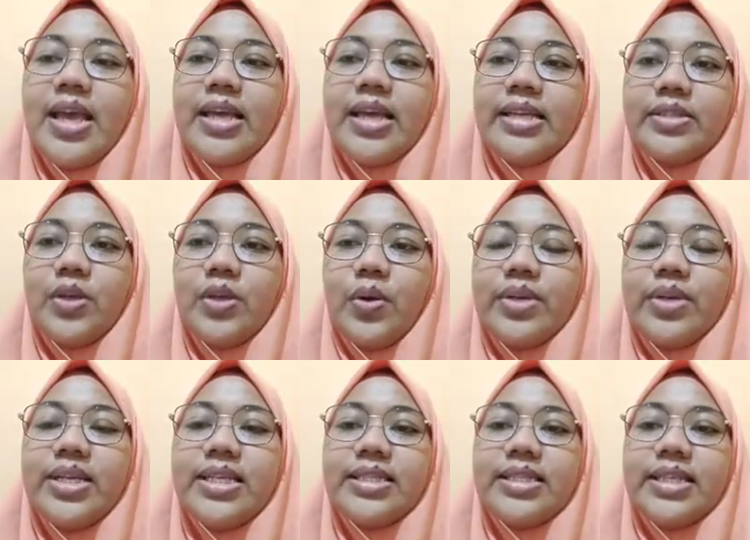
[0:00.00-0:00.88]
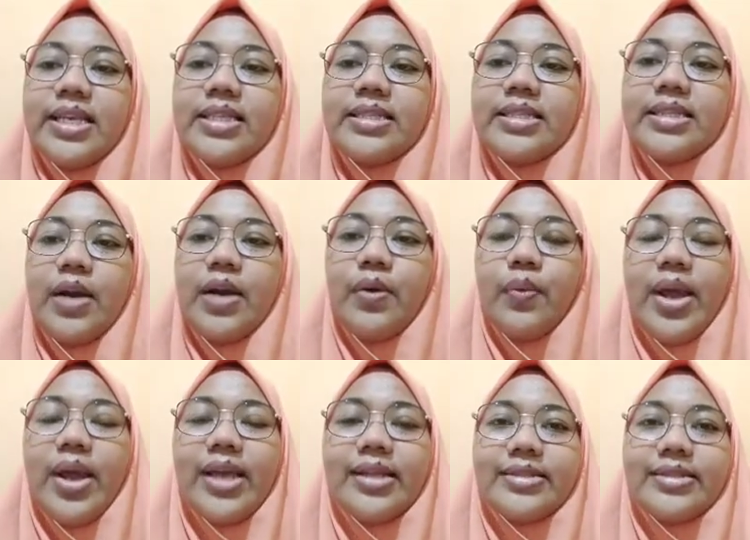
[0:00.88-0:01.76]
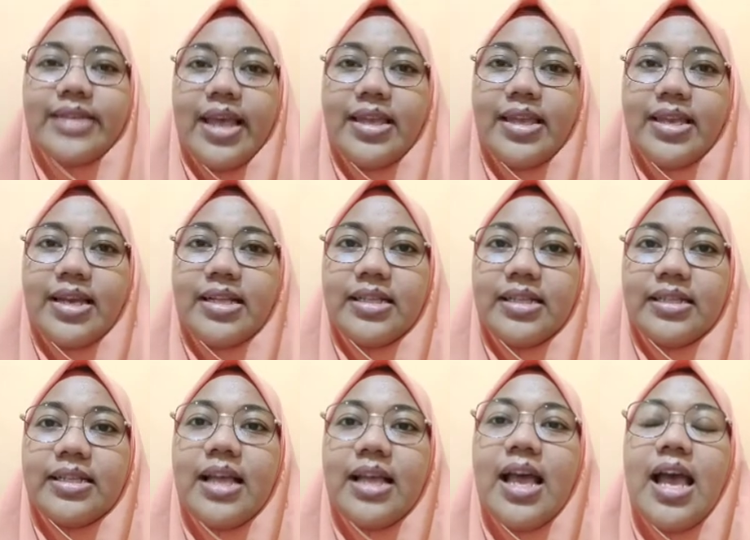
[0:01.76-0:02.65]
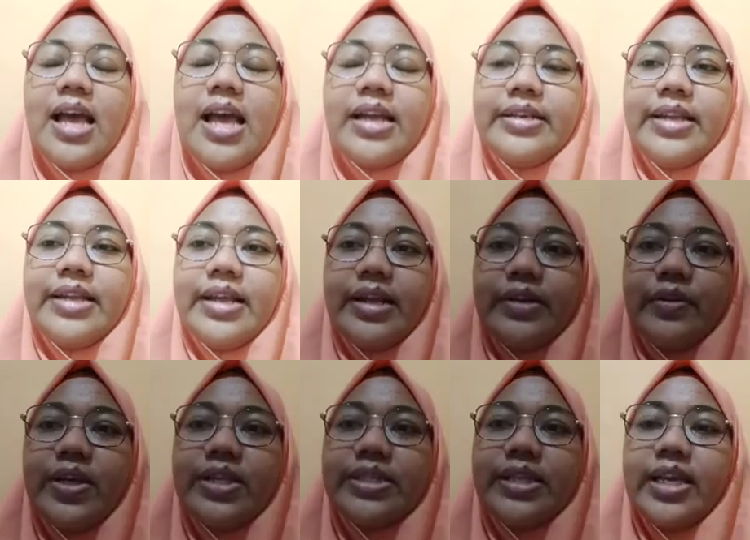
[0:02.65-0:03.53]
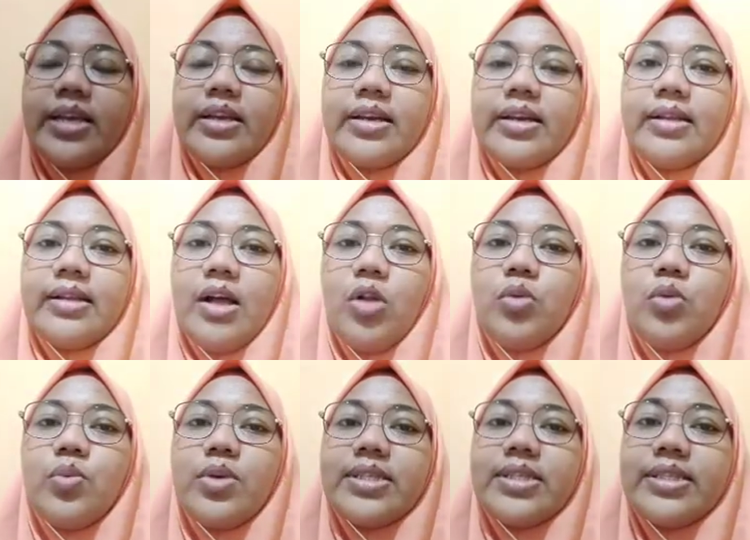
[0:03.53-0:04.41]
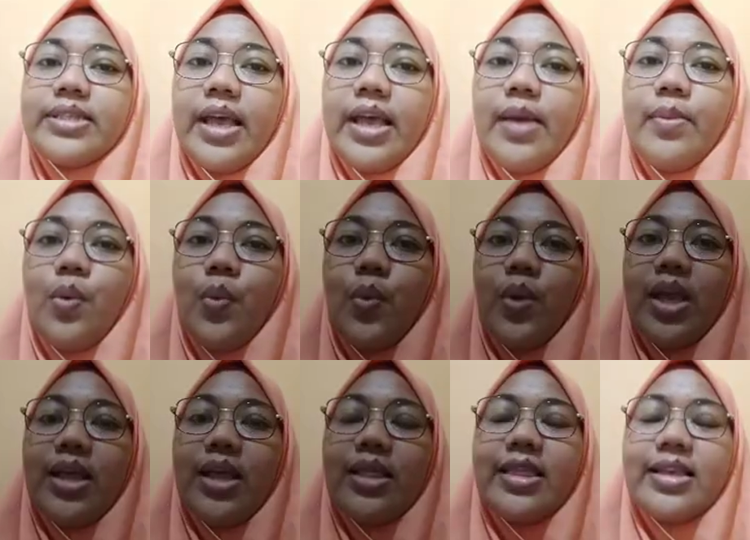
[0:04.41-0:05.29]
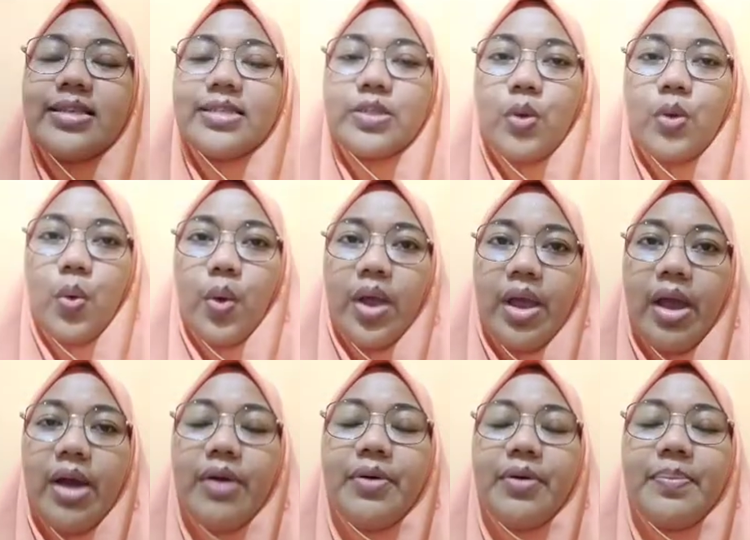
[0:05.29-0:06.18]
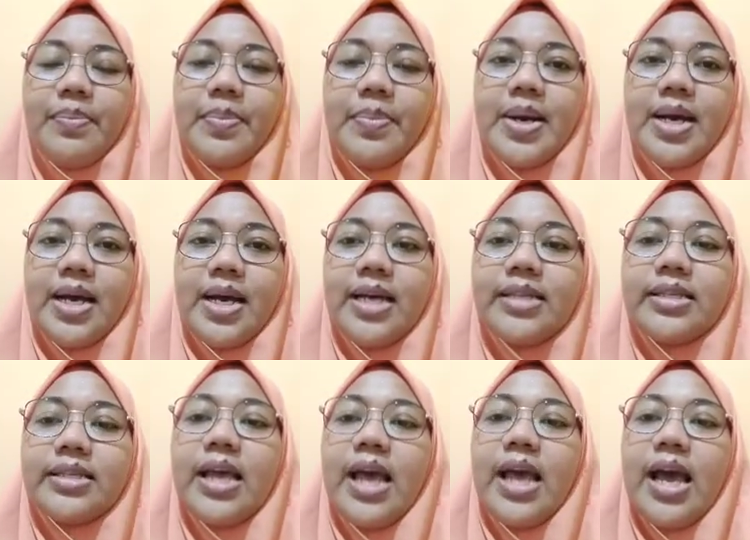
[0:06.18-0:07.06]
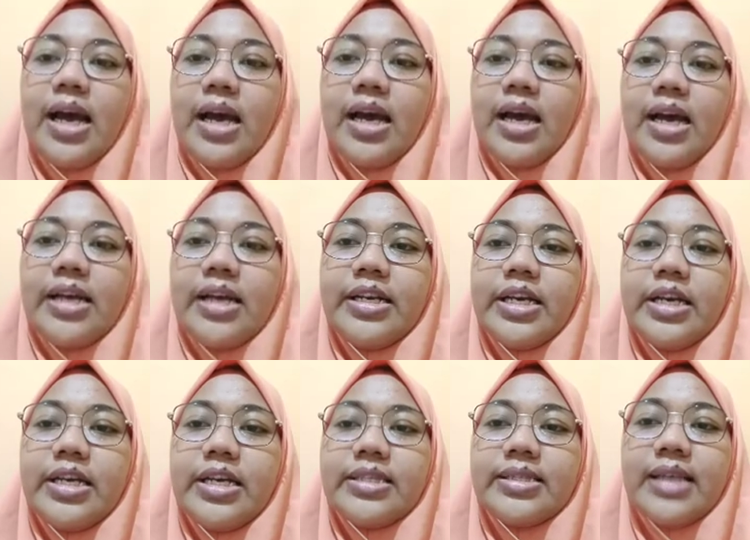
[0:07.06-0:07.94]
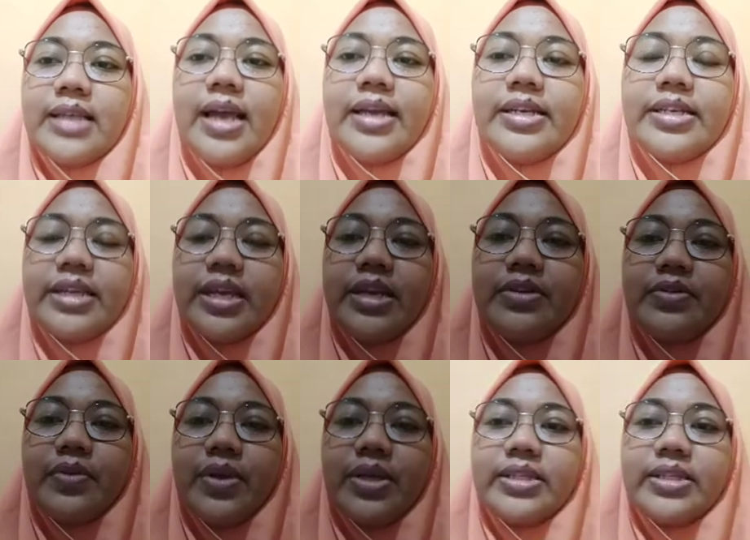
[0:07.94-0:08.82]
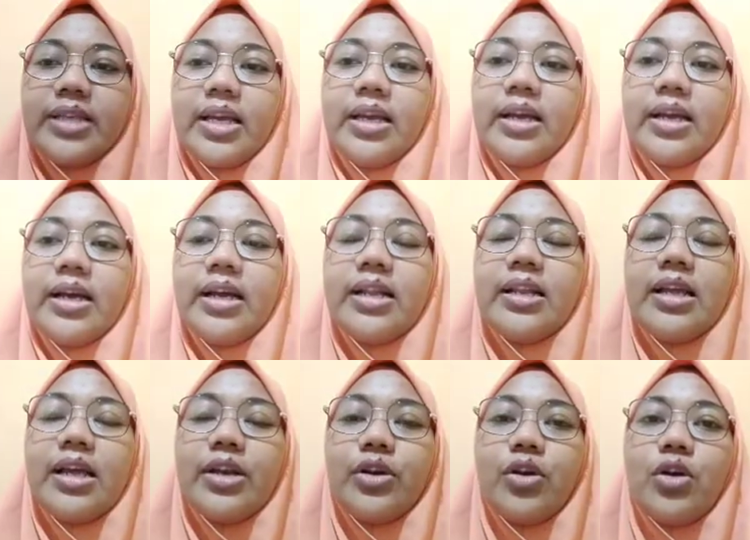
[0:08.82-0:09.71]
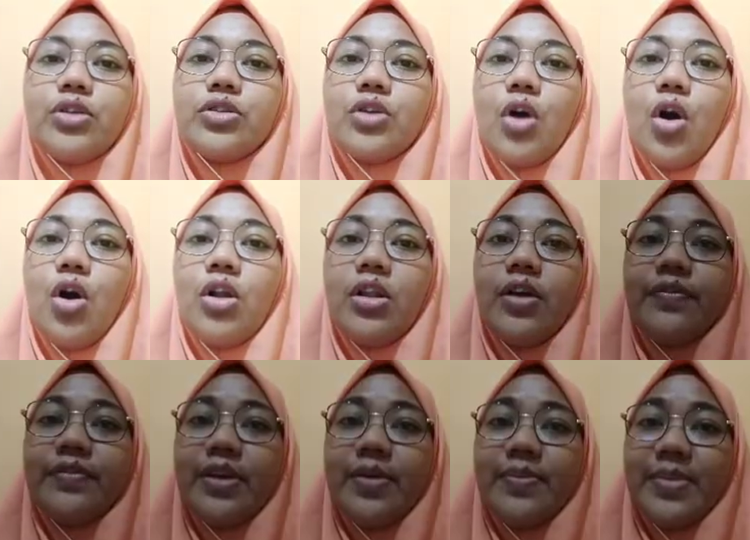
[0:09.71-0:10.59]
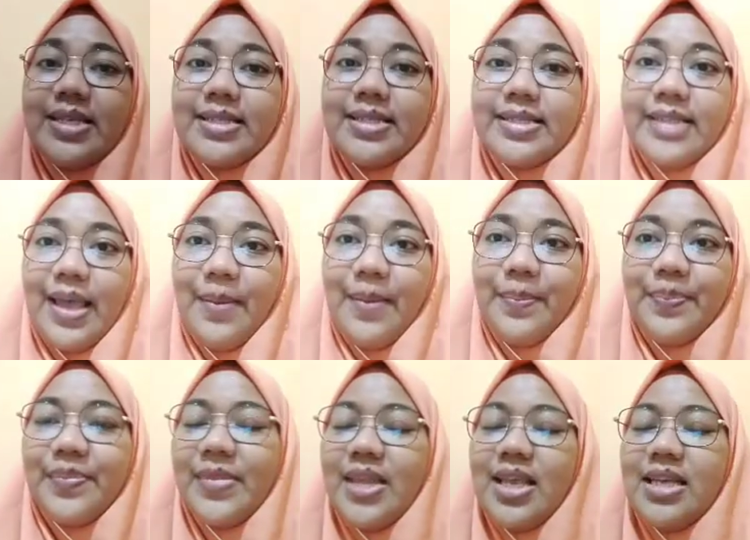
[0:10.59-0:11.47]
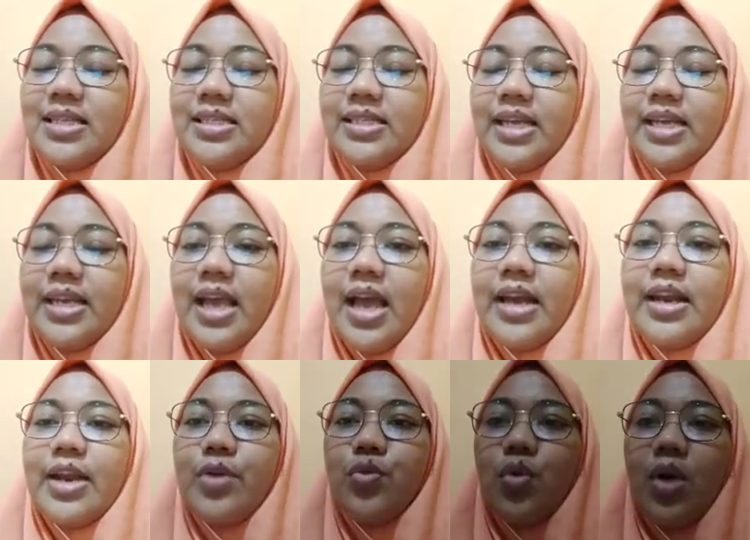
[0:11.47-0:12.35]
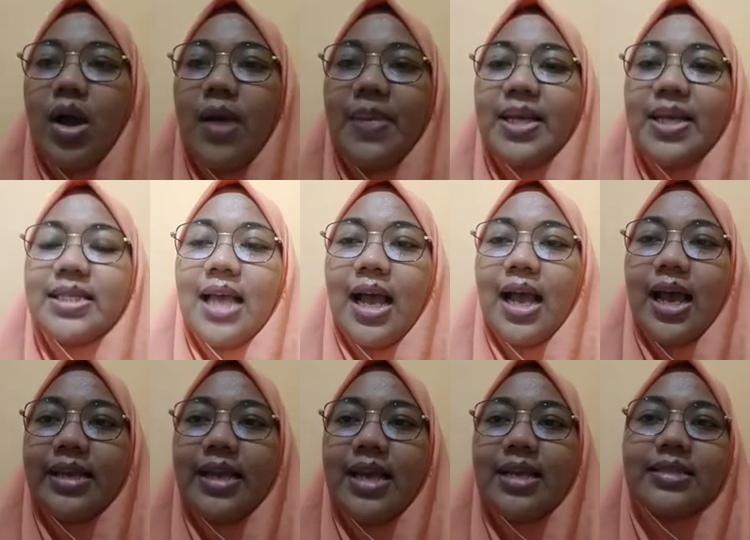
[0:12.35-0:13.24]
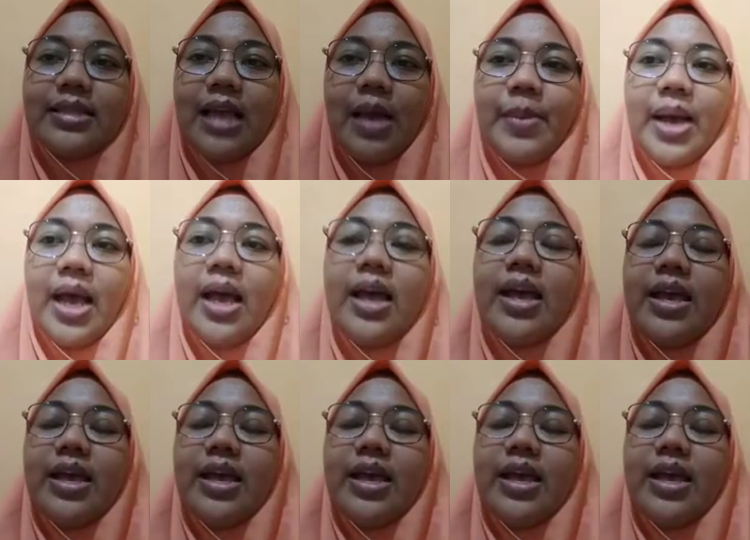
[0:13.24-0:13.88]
So this is rectangle. The rectangle almost same with square, but the side in rectangle, not all of them is same. Jadi ada dua pasangan yang sama.